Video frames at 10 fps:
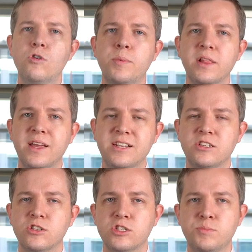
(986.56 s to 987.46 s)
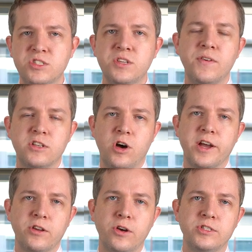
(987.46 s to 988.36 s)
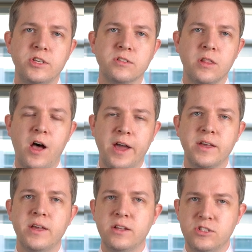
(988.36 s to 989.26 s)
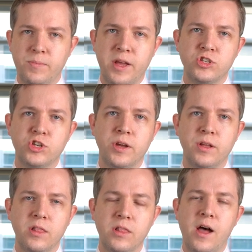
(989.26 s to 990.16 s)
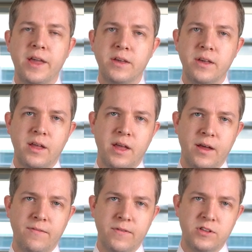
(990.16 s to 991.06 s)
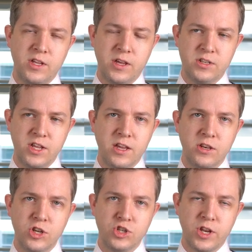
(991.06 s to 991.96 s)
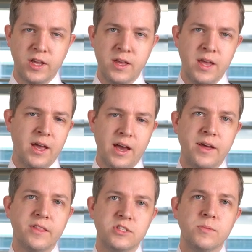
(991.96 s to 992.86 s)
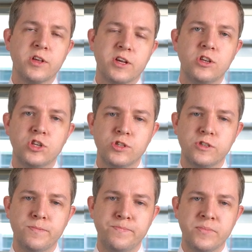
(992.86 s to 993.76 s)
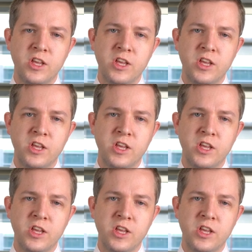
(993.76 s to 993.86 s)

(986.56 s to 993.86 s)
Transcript: all be linked into specific diagnoses like dementia, like uh, de deconditioning, and other similar conditions.